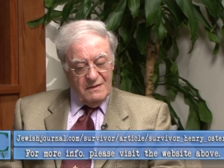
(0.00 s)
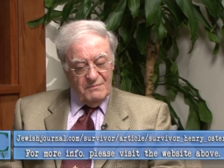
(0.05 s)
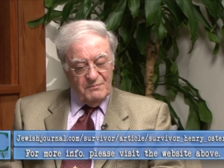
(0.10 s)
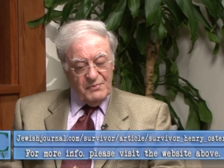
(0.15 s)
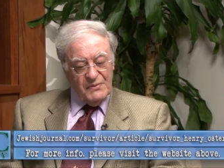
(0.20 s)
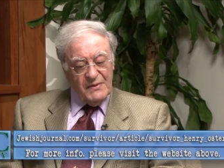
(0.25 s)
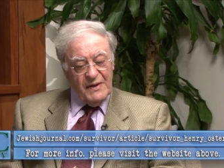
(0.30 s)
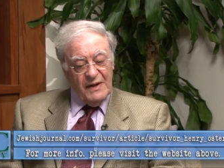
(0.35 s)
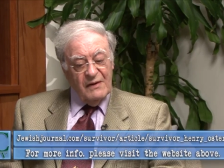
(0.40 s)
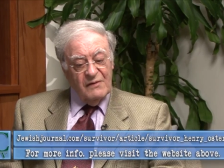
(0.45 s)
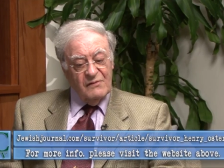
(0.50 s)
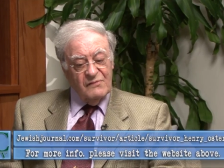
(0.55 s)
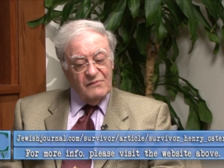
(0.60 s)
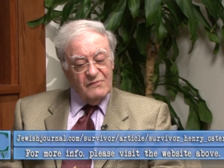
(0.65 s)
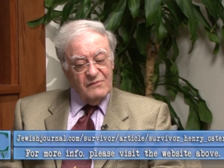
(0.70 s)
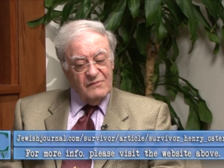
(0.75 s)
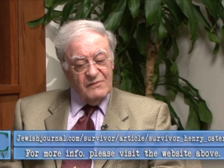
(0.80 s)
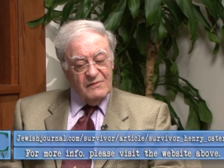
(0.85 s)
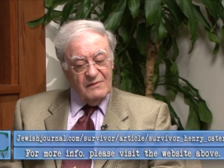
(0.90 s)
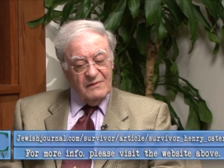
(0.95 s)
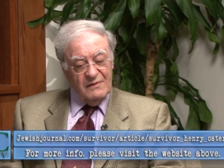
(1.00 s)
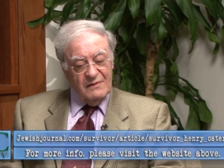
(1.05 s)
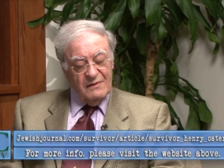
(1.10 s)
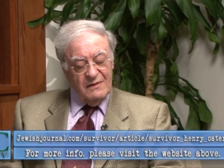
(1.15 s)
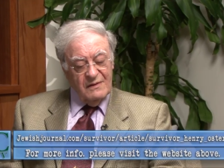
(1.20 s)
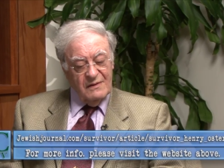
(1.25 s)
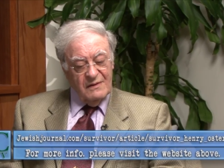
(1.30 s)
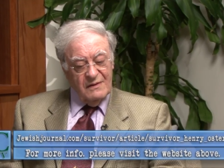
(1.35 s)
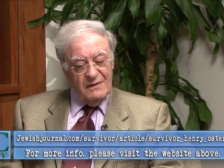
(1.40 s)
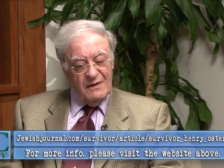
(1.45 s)
placed
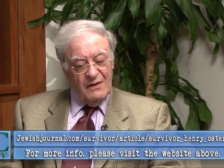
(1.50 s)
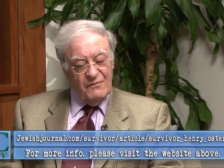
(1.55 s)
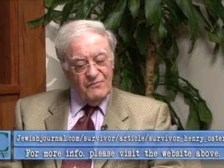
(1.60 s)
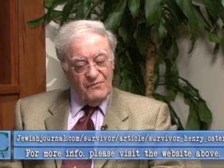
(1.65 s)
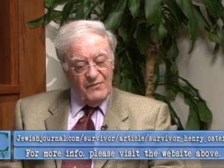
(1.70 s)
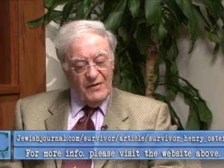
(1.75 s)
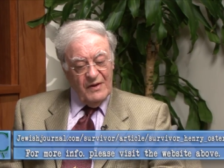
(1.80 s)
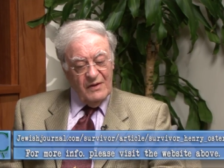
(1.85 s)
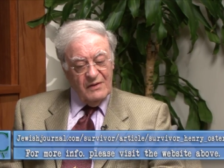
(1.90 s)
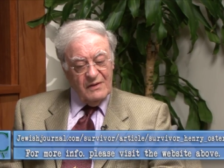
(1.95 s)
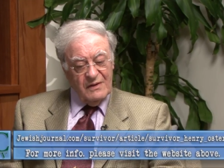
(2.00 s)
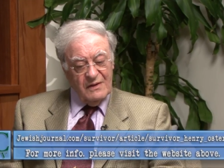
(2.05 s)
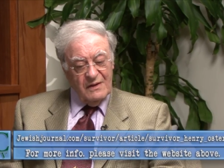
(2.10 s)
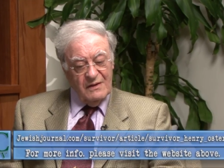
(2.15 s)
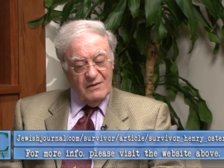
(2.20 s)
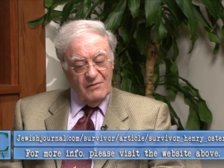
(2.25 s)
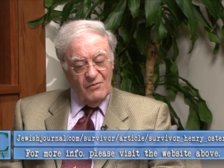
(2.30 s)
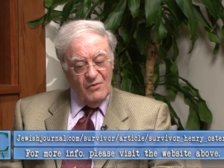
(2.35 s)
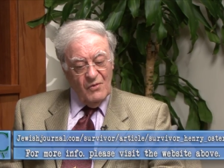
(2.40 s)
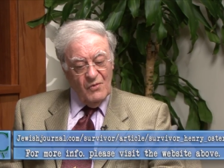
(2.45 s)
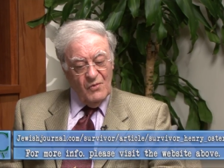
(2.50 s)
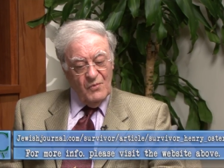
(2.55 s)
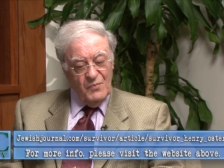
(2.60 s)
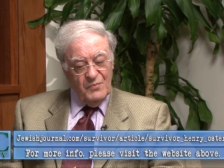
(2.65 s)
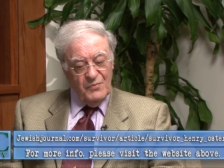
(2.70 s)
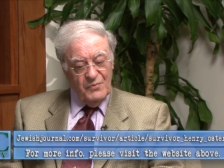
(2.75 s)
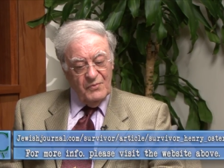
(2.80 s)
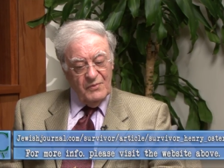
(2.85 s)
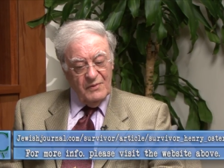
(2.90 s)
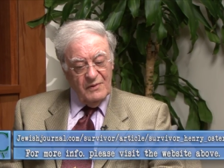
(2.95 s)
their faith and hope
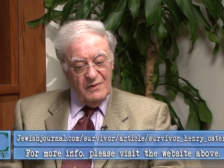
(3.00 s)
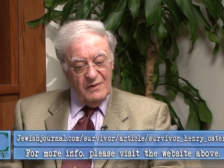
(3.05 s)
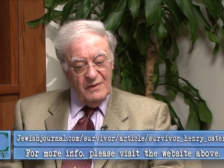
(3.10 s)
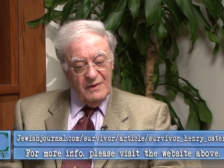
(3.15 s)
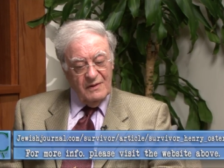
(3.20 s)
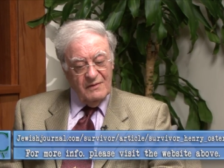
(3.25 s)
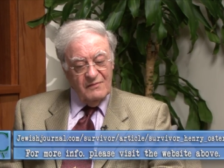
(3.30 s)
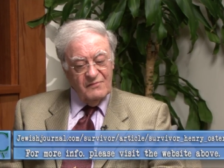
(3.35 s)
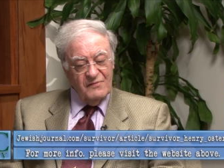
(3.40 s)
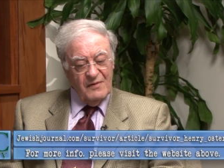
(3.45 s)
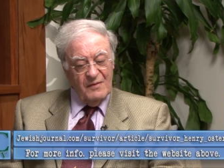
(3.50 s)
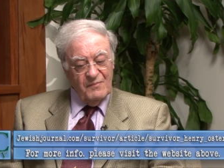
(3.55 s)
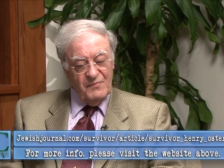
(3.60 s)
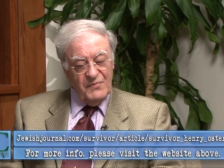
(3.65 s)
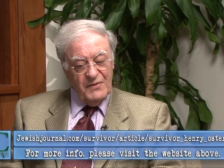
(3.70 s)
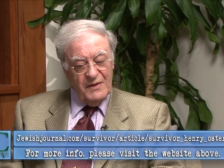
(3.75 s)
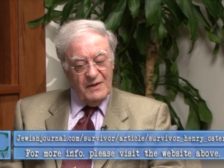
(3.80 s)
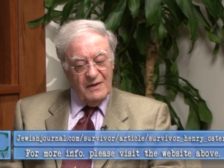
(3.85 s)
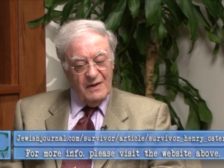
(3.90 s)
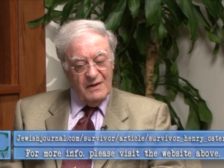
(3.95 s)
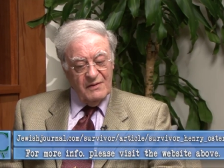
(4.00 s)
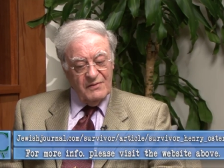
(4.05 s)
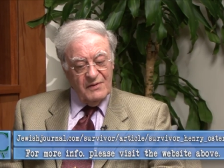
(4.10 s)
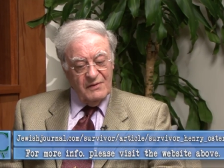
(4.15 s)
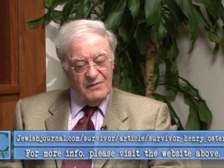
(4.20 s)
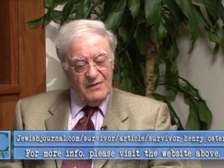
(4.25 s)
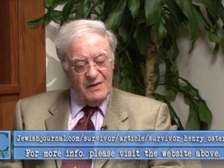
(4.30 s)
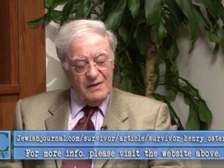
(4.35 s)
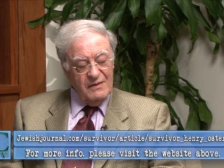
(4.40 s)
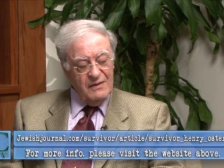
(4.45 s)
in something other
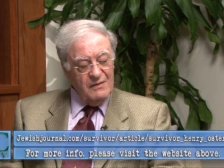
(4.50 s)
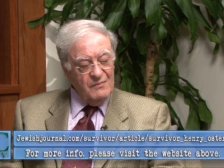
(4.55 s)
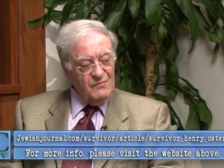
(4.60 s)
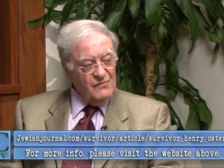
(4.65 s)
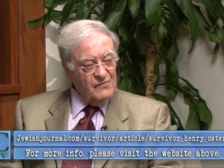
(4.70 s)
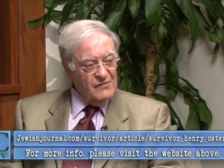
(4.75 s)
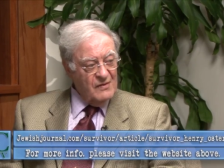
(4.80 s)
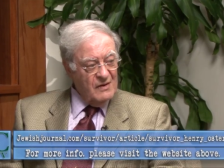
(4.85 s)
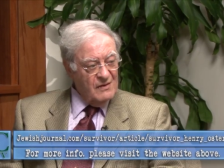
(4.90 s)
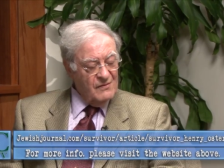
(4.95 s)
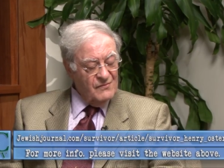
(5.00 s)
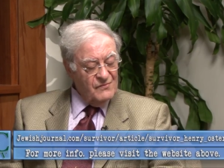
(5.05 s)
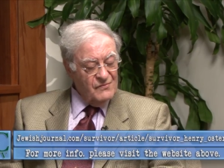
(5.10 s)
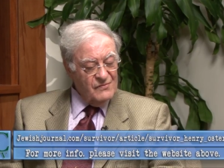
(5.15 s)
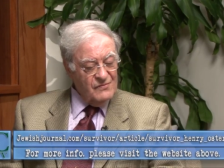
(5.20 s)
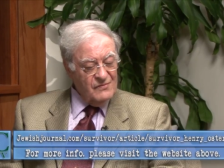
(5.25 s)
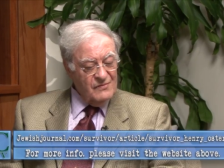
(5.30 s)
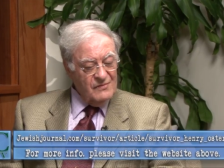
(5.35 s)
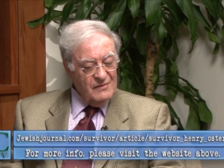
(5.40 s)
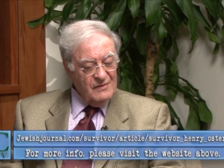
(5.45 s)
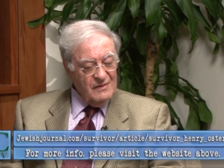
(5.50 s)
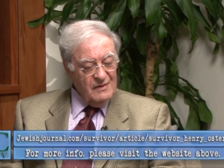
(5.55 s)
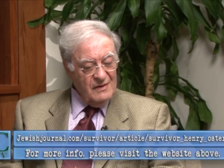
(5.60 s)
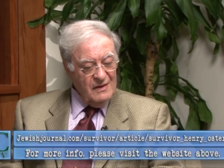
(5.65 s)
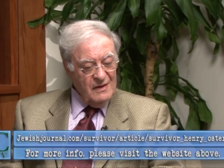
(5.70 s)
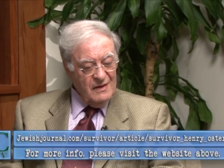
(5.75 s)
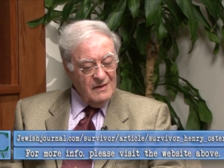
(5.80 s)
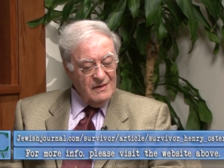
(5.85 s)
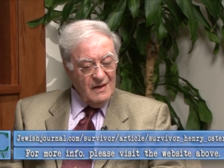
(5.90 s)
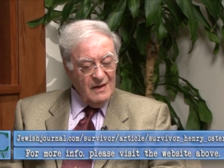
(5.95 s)
than themselves,
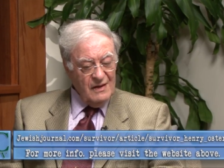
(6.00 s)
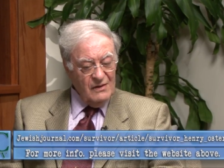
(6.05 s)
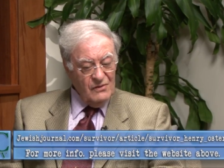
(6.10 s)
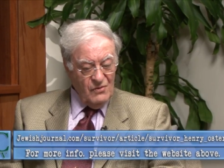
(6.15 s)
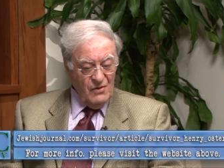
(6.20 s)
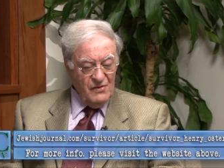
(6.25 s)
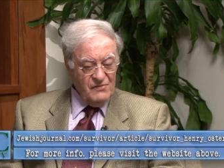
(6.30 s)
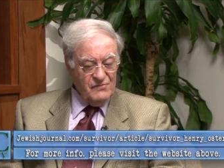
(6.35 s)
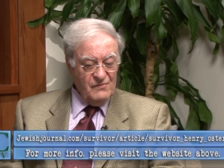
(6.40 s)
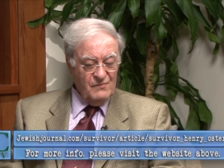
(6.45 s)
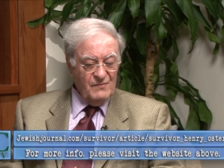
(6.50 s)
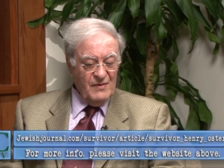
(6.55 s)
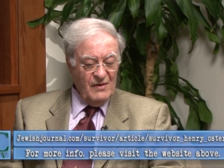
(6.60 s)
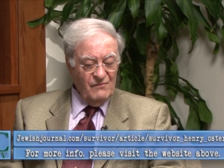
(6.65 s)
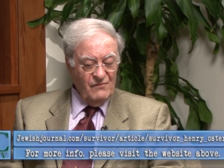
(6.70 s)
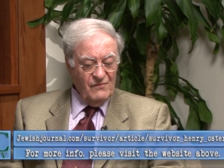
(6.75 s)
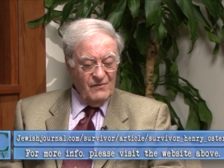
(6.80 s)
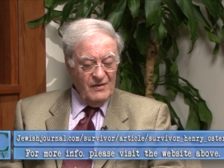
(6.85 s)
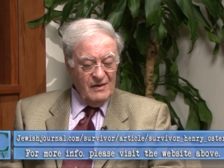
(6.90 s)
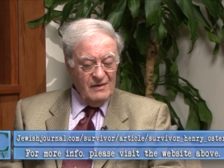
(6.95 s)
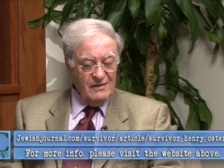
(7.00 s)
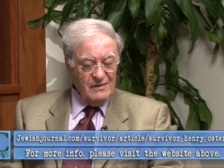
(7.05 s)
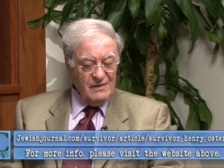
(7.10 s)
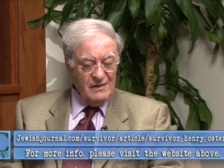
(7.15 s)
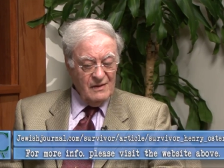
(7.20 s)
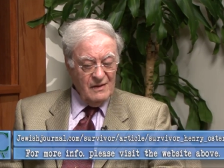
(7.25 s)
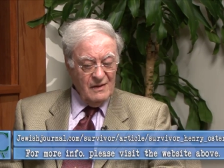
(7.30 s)
and I lost my faith.